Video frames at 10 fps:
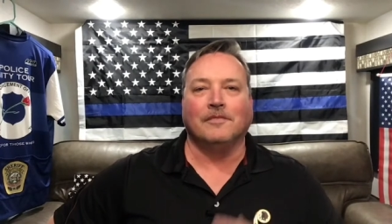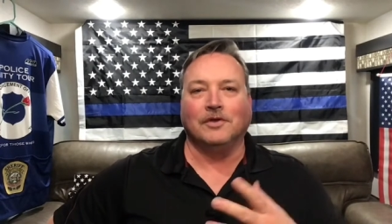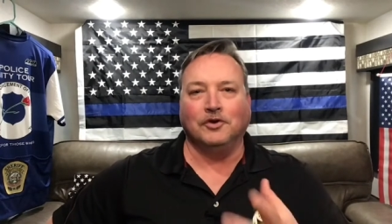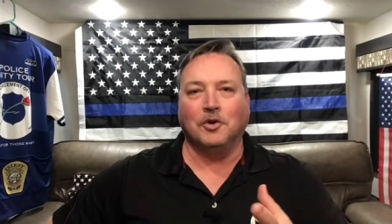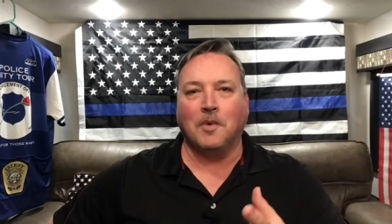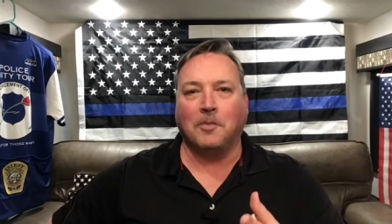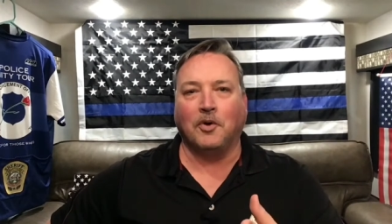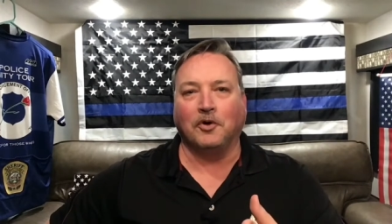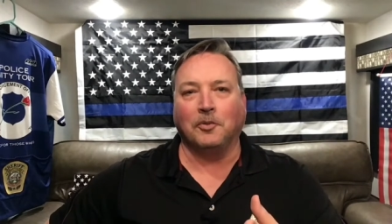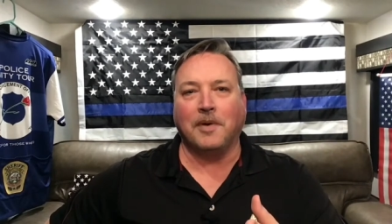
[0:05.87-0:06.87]
You know my
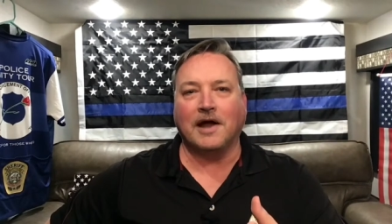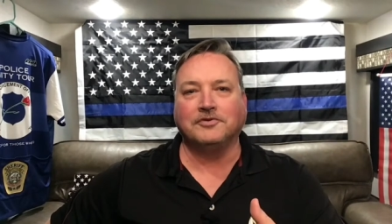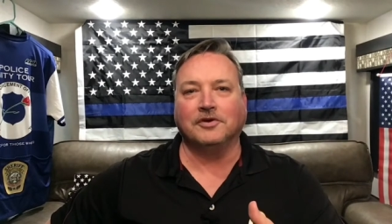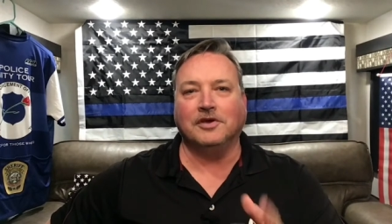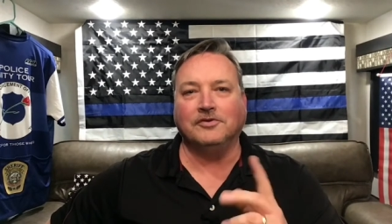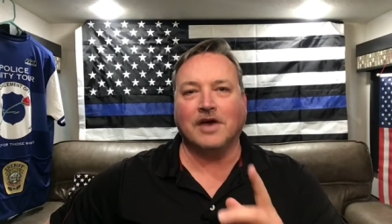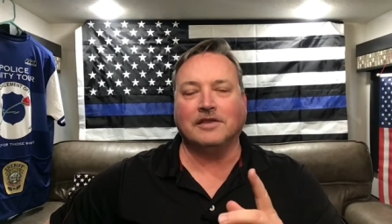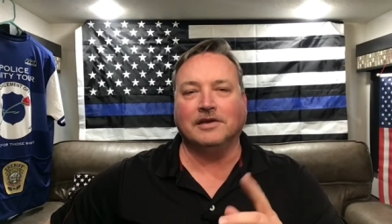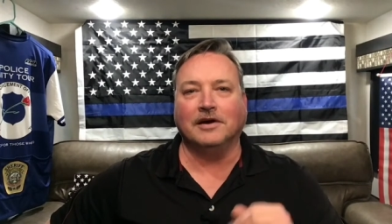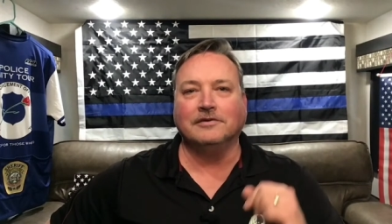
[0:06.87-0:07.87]
partner Patrick, he's
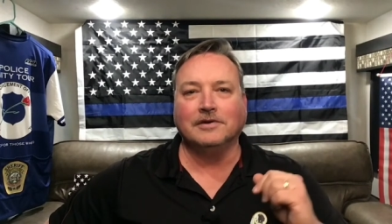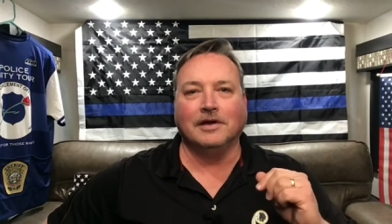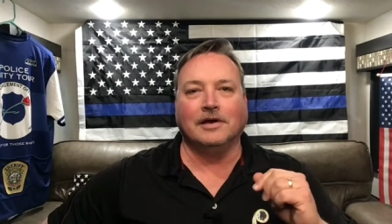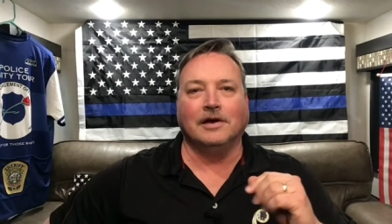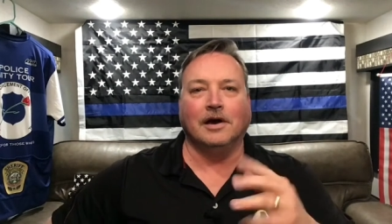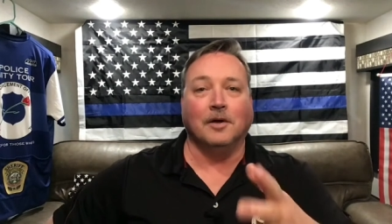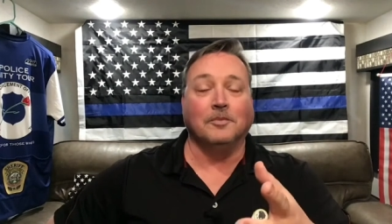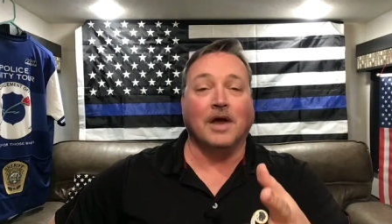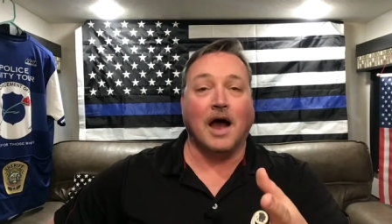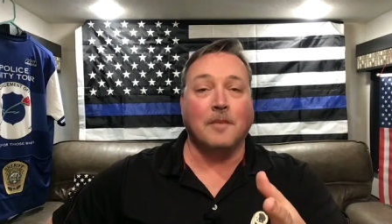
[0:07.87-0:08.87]
out there.
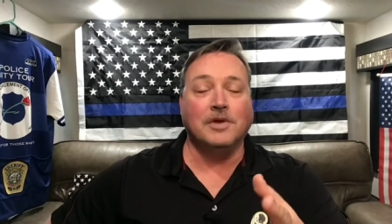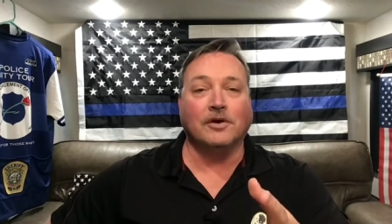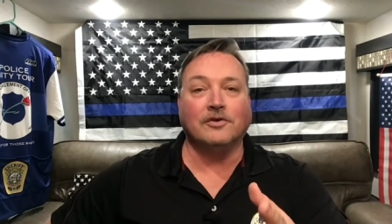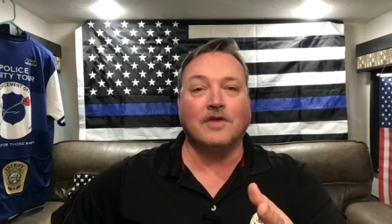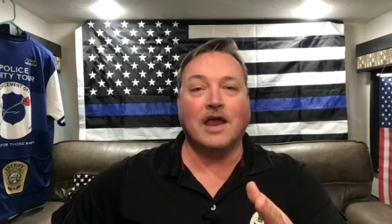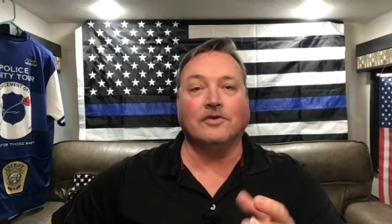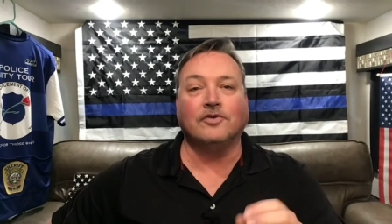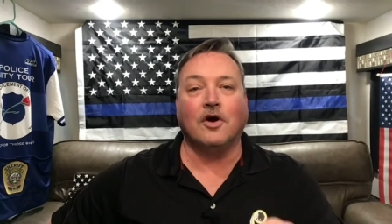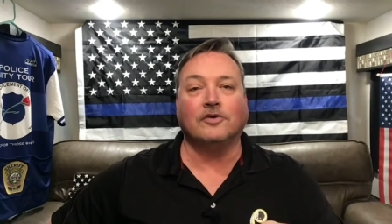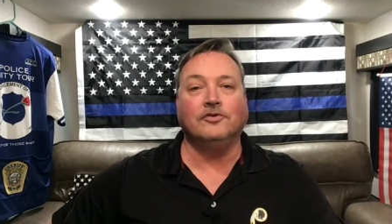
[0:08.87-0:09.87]
I'm here today to
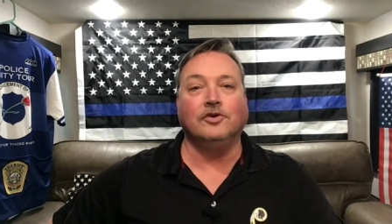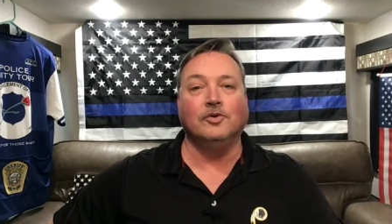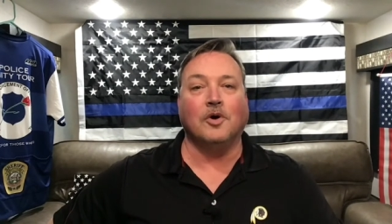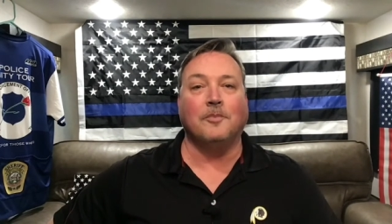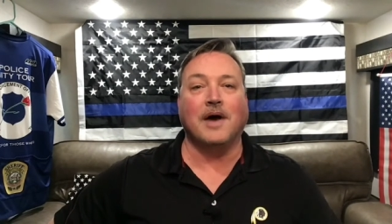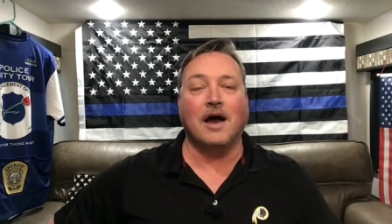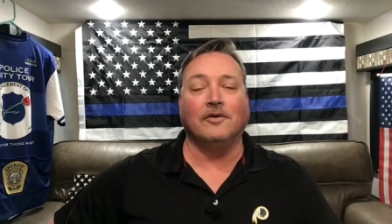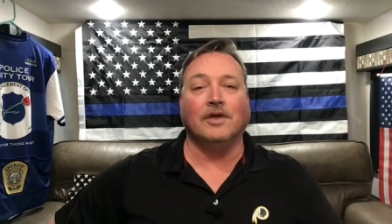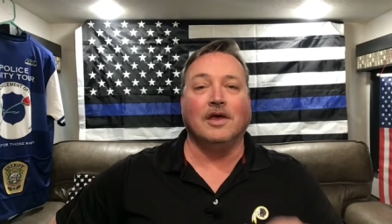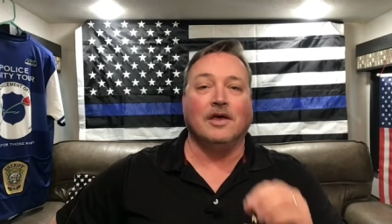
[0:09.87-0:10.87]
talk to you
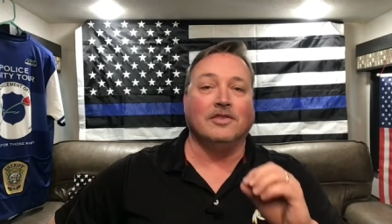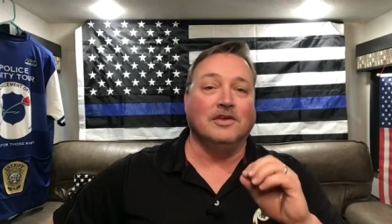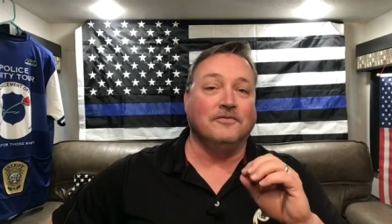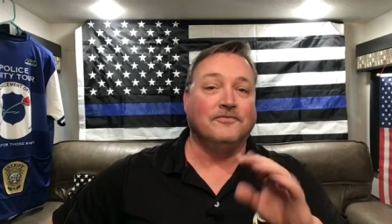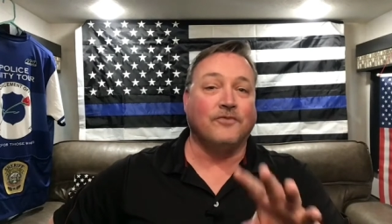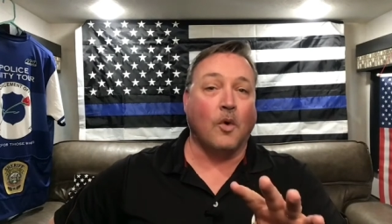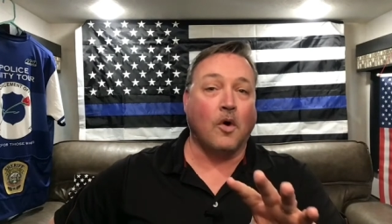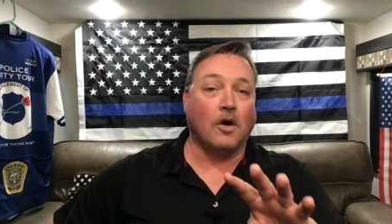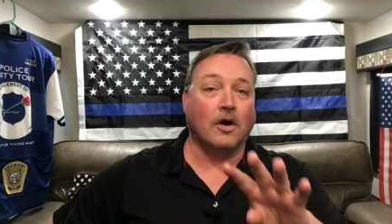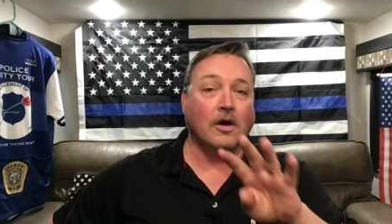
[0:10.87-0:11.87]
about the
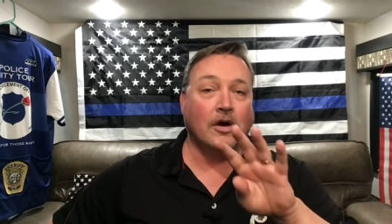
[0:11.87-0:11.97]
4